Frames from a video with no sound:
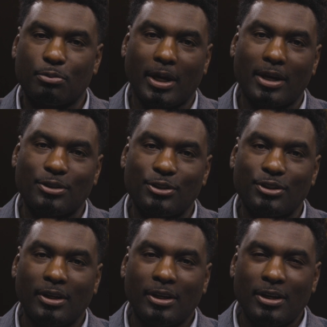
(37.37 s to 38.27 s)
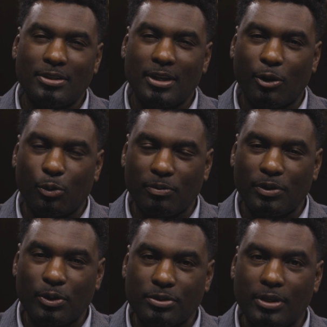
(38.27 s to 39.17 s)
passage is that it
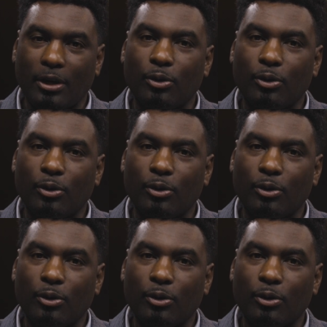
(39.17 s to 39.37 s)
reveals not